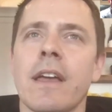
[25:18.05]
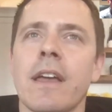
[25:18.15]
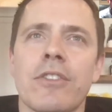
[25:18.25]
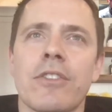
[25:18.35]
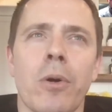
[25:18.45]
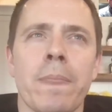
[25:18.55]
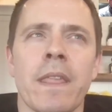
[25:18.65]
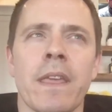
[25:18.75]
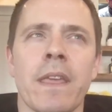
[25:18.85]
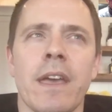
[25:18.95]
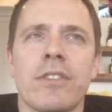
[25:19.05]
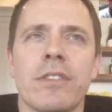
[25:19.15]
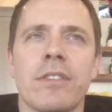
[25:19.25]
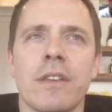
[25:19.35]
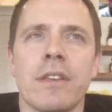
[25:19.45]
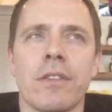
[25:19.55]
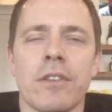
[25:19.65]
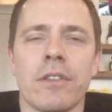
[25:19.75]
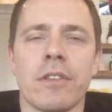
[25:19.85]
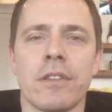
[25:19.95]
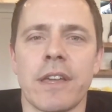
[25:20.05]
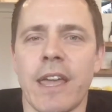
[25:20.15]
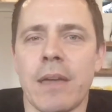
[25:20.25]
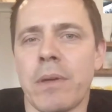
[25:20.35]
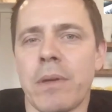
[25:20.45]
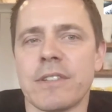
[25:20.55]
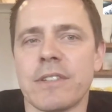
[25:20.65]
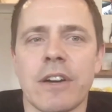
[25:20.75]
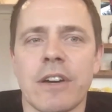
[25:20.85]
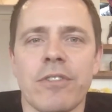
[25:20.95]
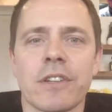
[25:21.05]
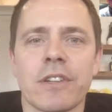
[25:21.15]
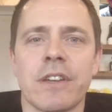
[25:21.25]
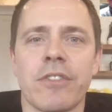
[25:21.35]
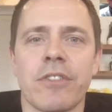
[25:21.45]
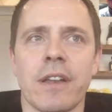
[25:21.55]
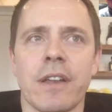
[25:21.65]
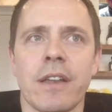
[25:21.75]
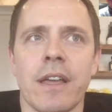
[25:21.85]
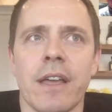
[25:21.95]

And so it's the game in and of itself looks different, and